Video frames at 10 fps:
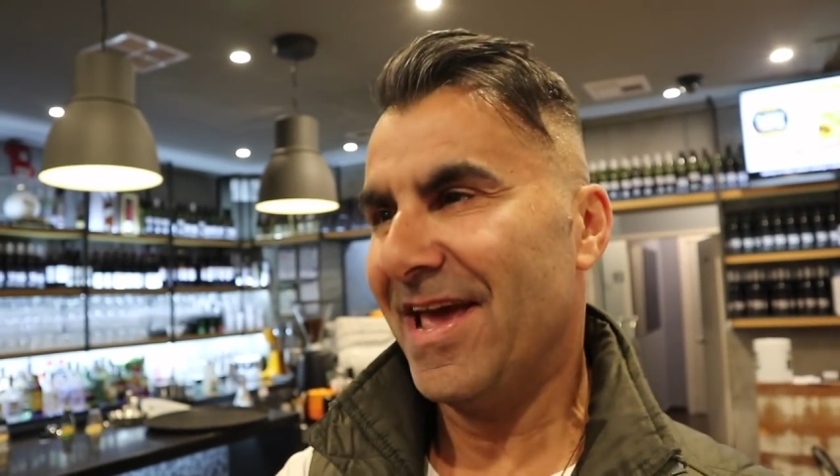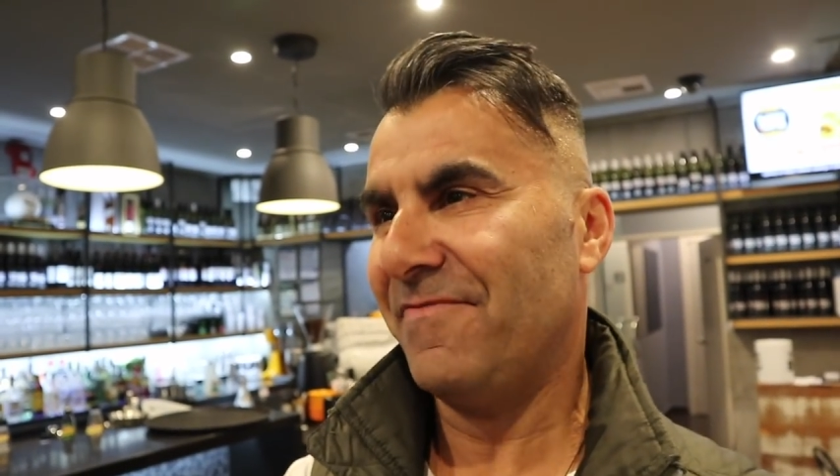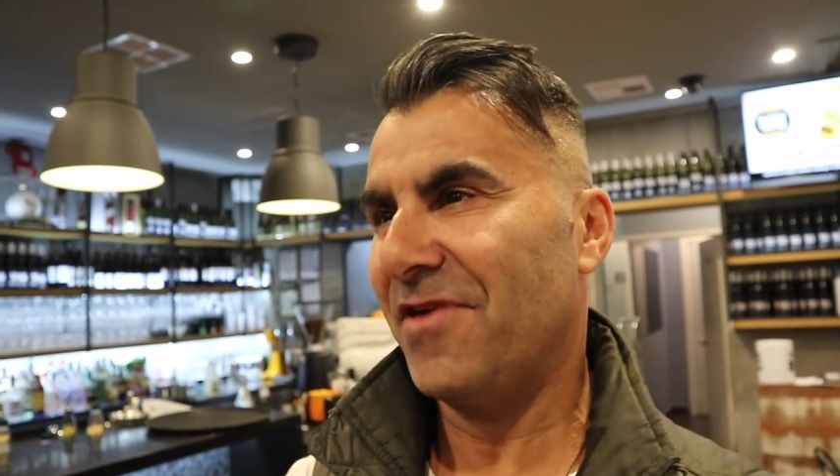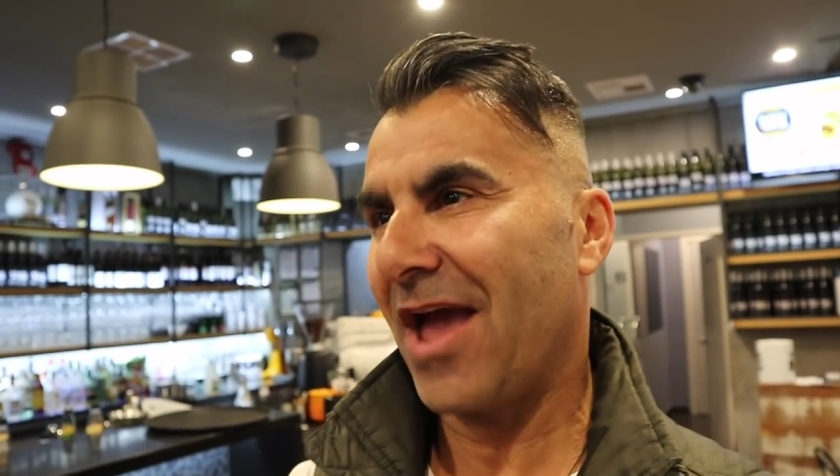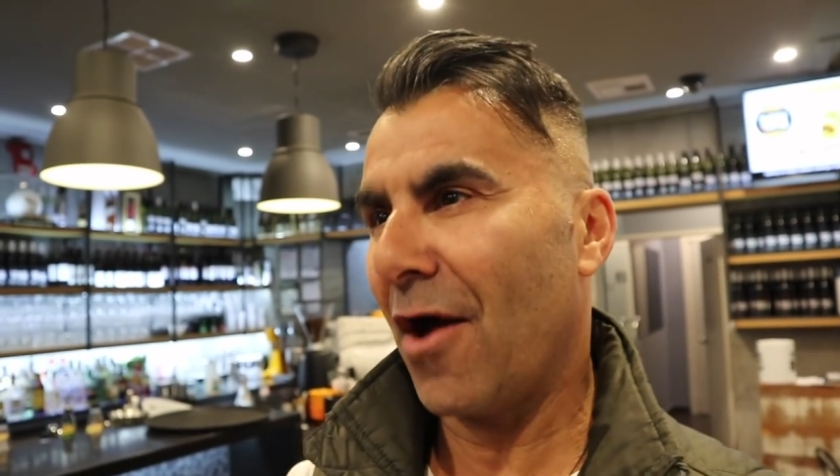
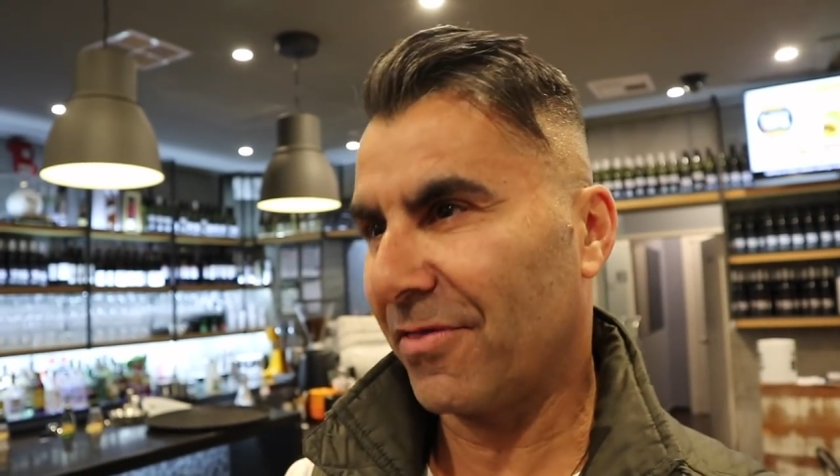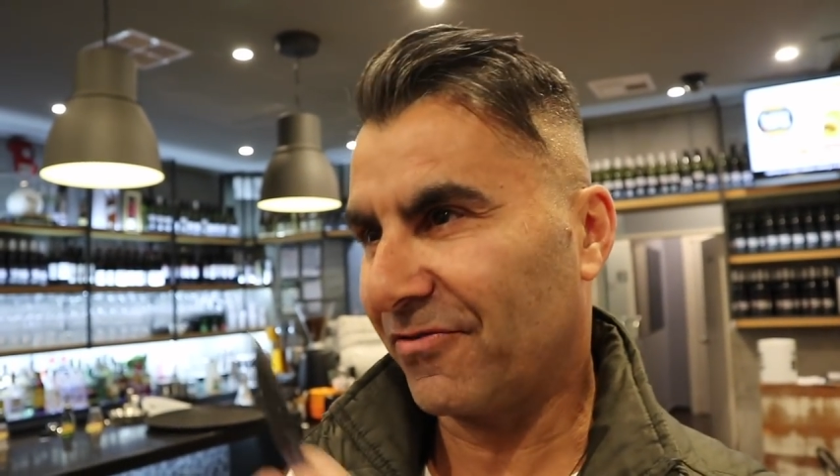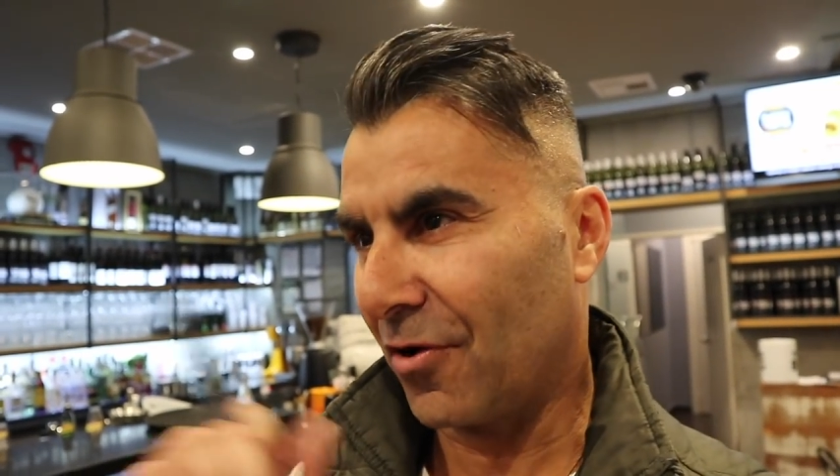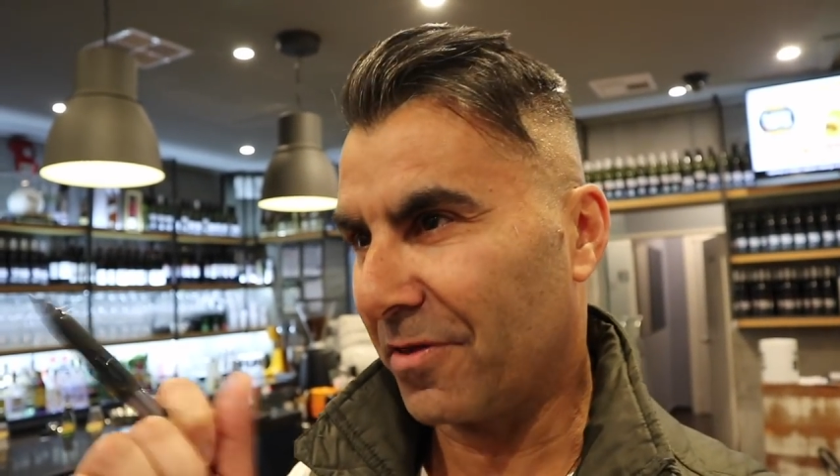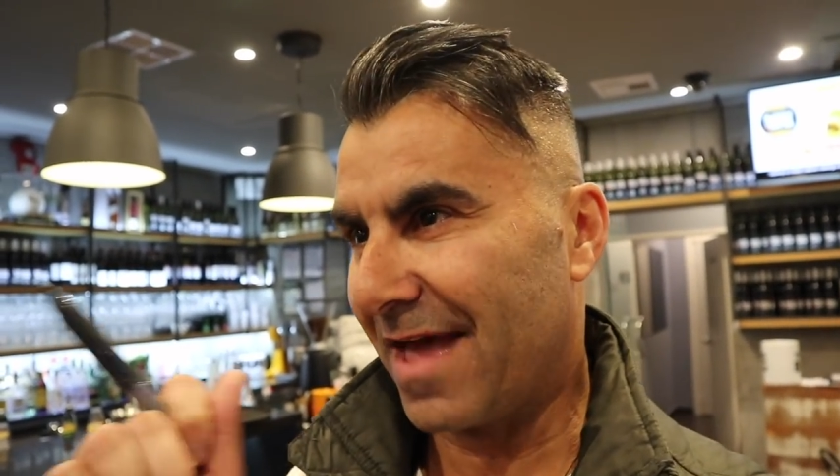If you go in the
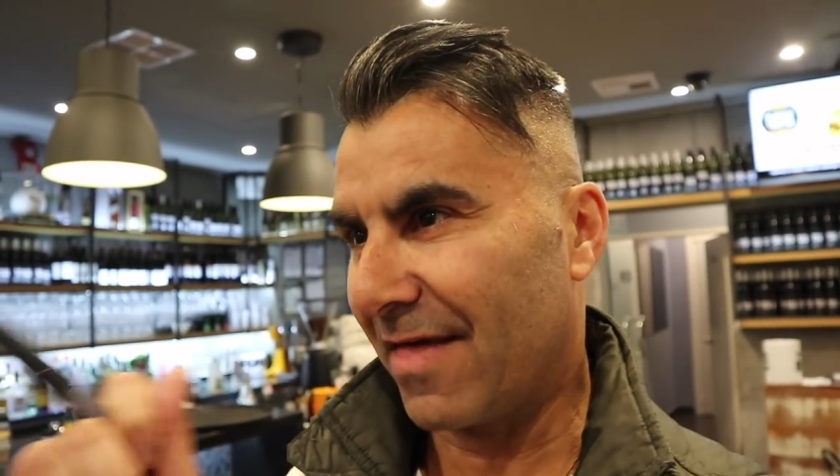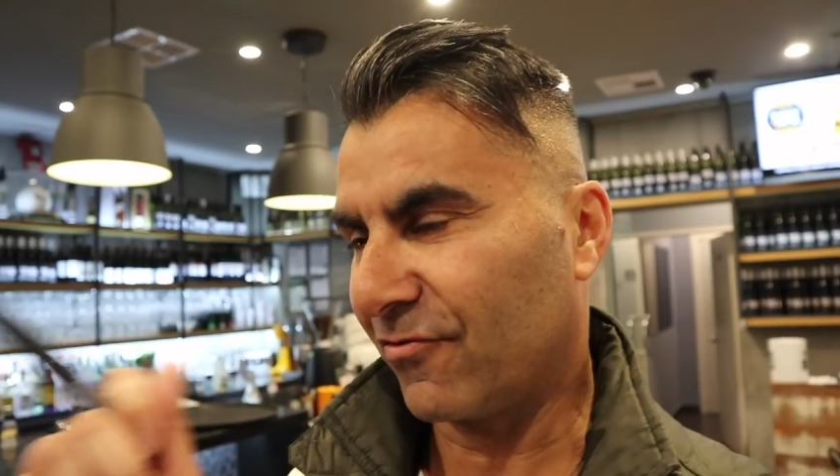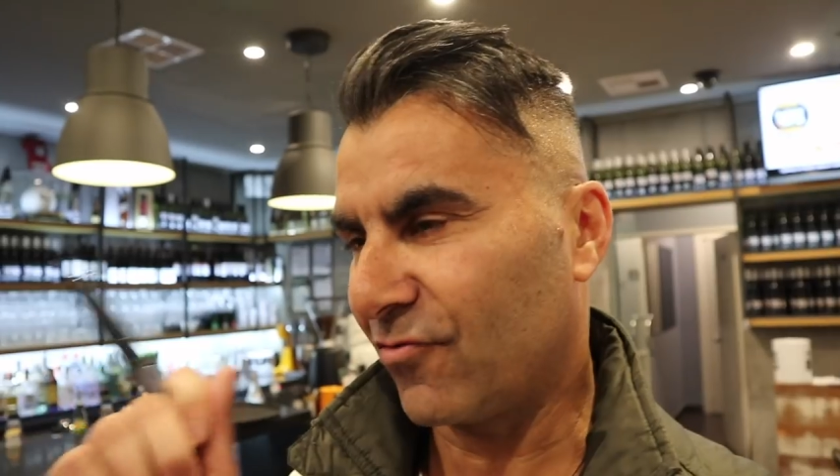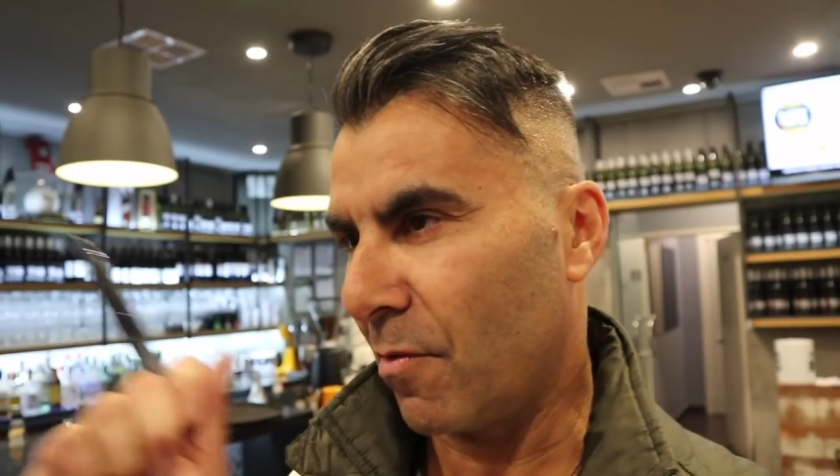side and the other side,